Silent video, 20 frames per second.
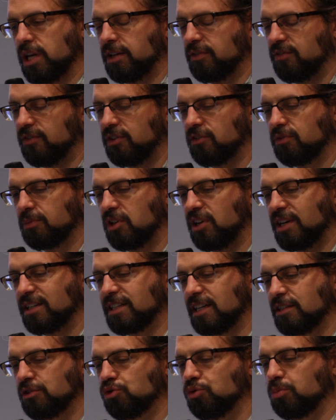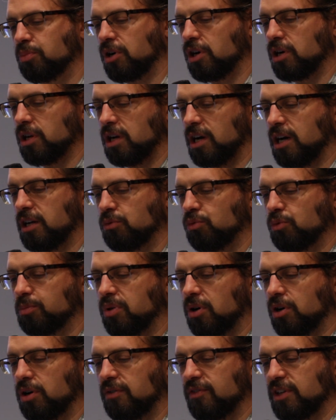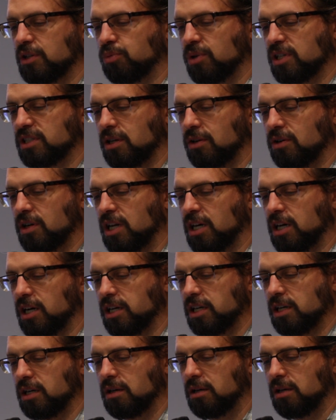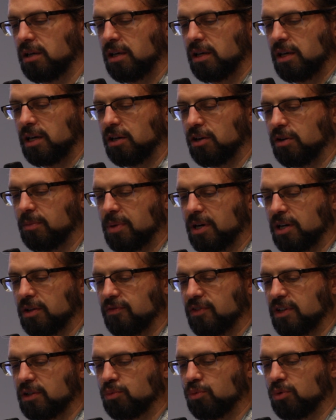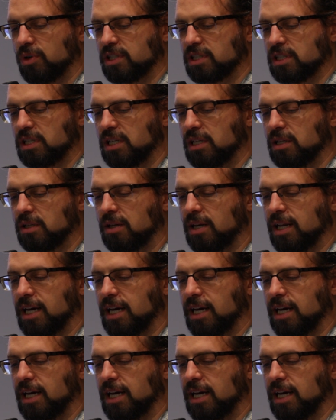had this test at two parts. Had a part that was online and a part that was in the